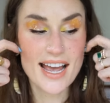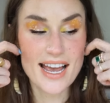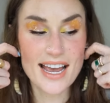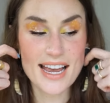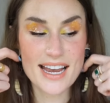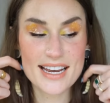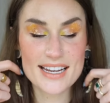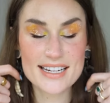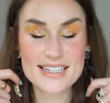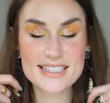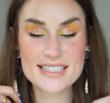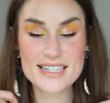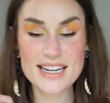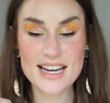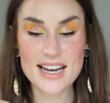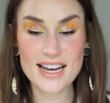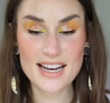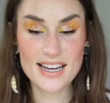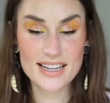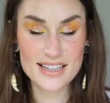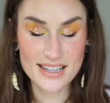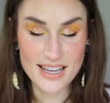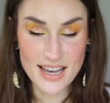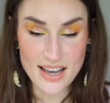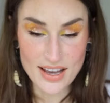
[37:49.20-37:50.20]
And
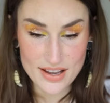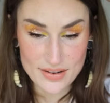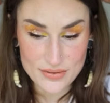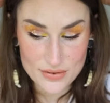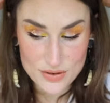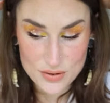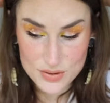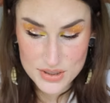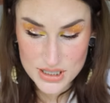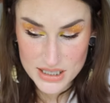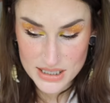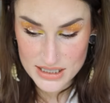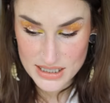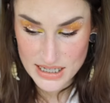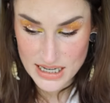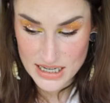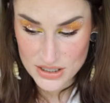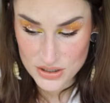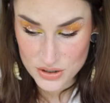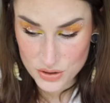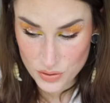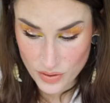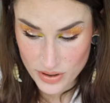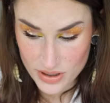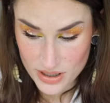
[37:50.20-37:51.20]
uh, yeah, if you did
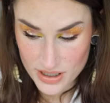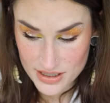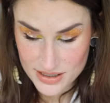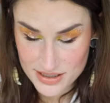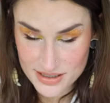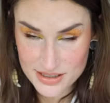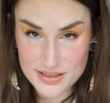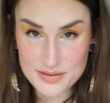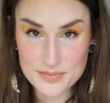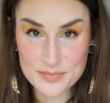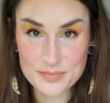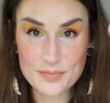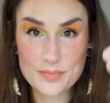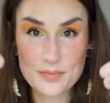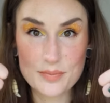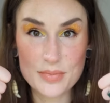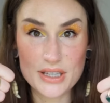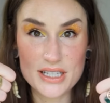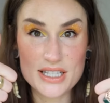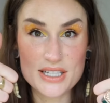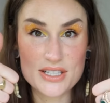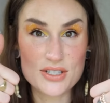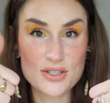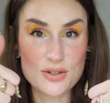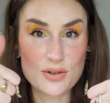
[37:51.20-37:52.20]
enjoy this,
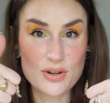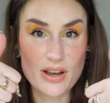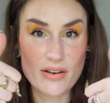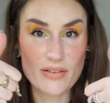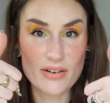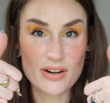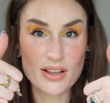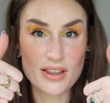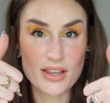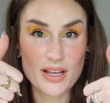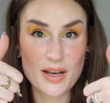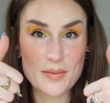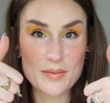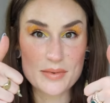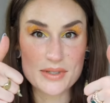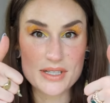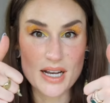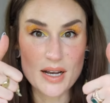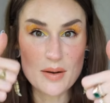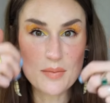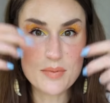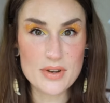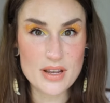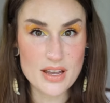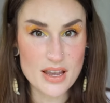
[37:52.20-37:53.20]
please do give it a thumbs
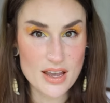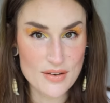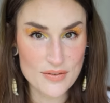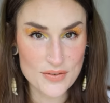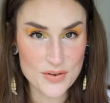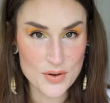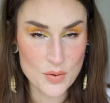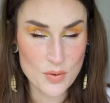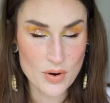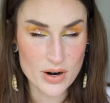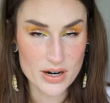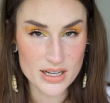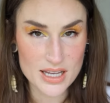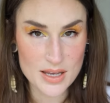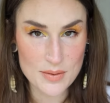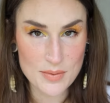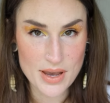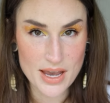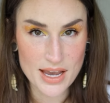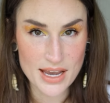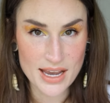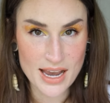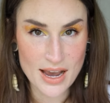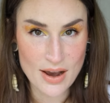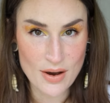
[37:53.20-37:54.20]
up. If you want to keep
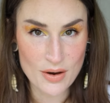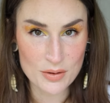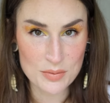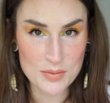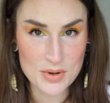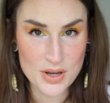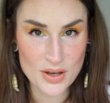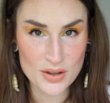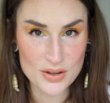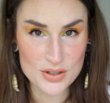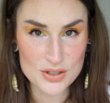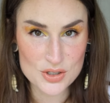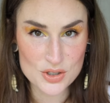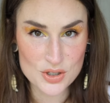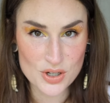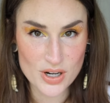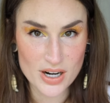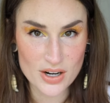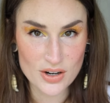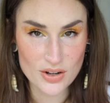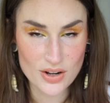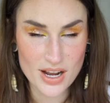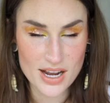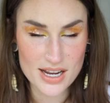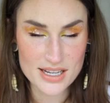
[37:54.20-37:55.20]
hanging out with me on this
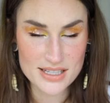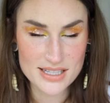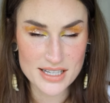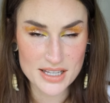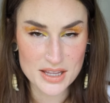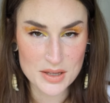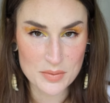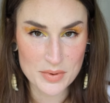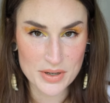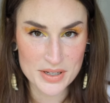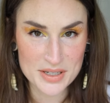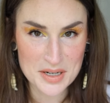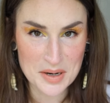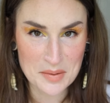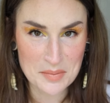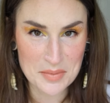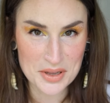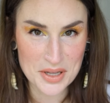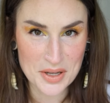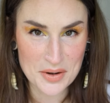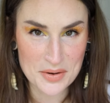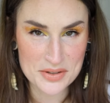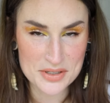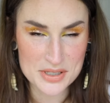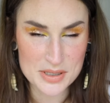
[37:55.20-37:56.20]
channel, guys, hit the button down
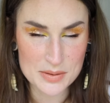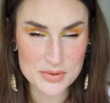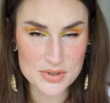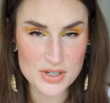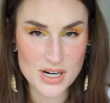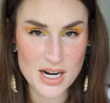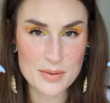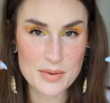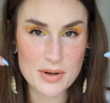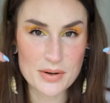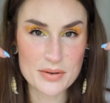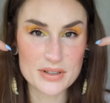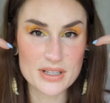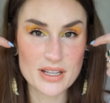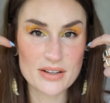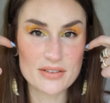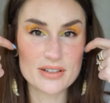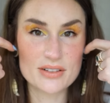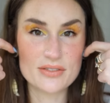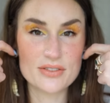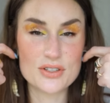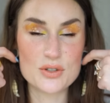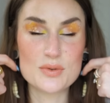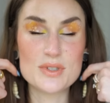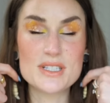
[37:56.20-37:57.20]
below and subscribe. I would love it
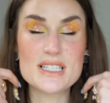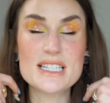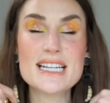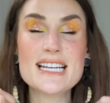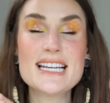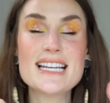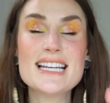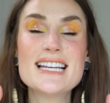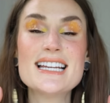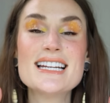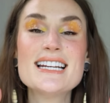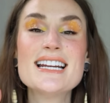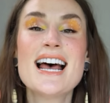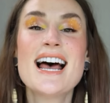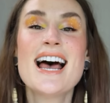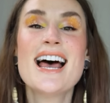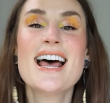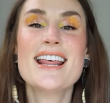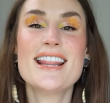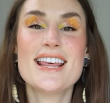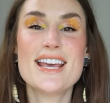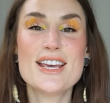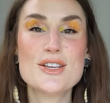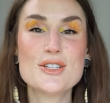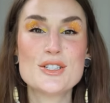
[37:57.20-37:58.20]
if you did.
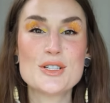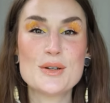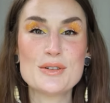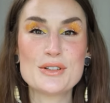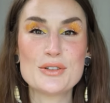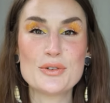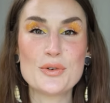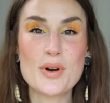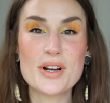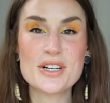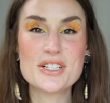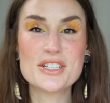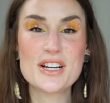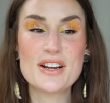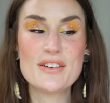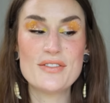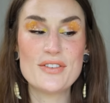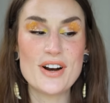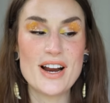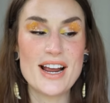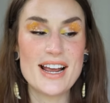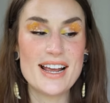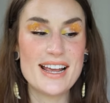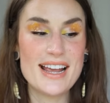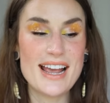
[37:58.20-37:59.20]
Thank you so much for watching and
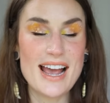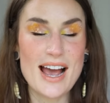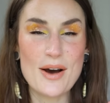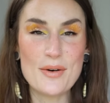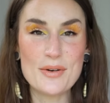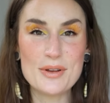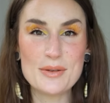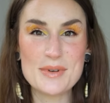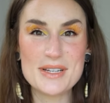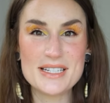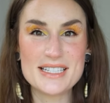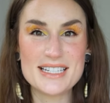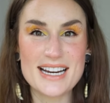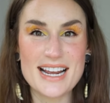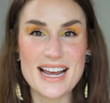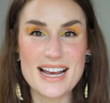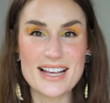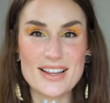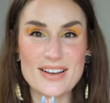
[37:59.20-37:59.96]
for hanging out with me today.